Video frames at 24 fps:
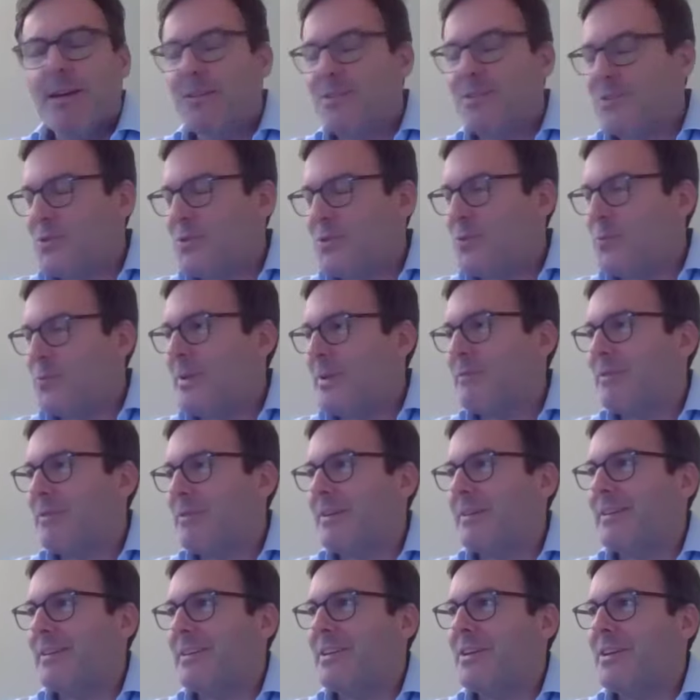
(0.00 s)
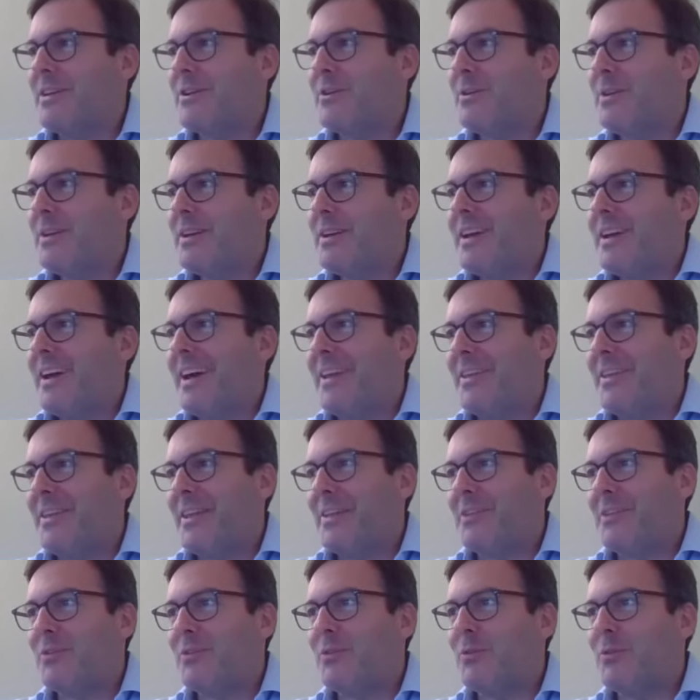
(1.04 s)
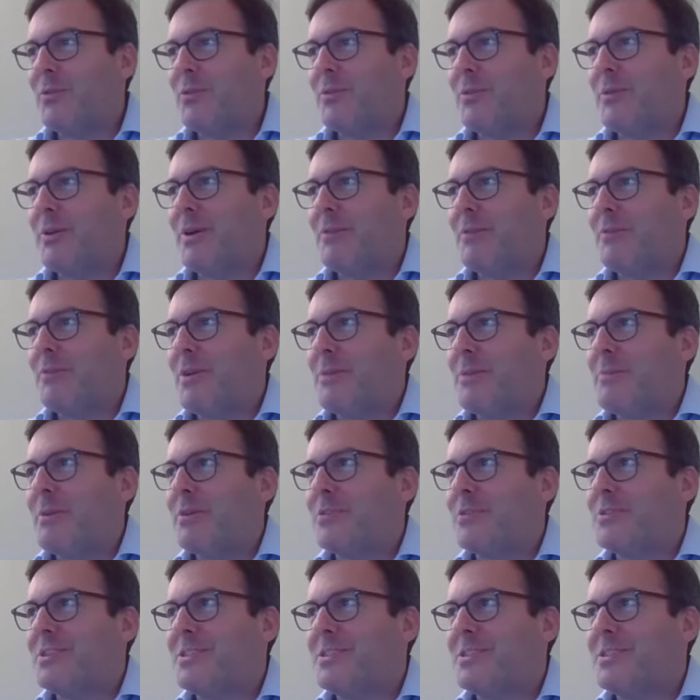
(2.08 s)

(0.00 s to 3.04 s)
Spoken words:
has taught me everything I know, and that's not very much.